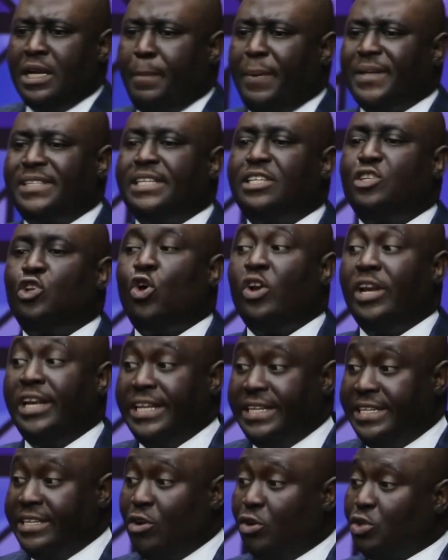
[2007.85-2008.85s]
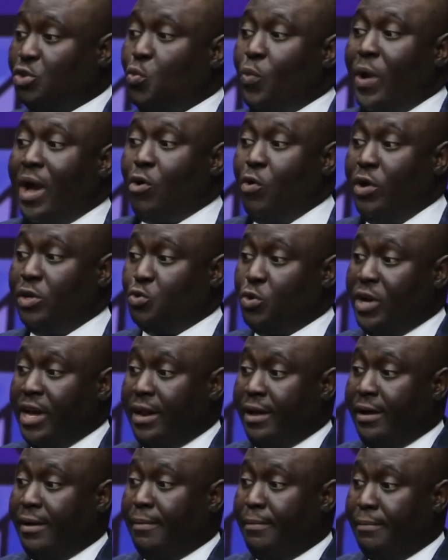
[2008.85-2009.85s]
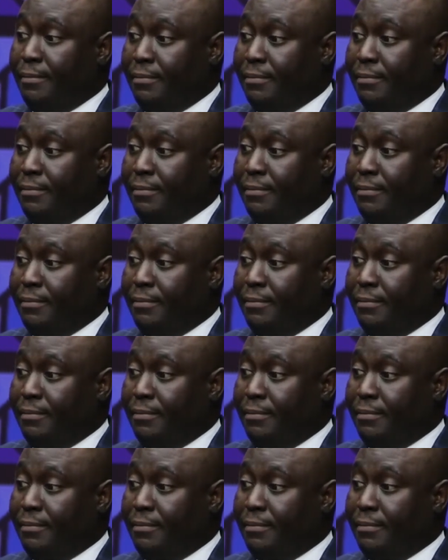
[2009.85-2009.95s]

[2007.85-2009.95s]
The person is not leading us. We are going together.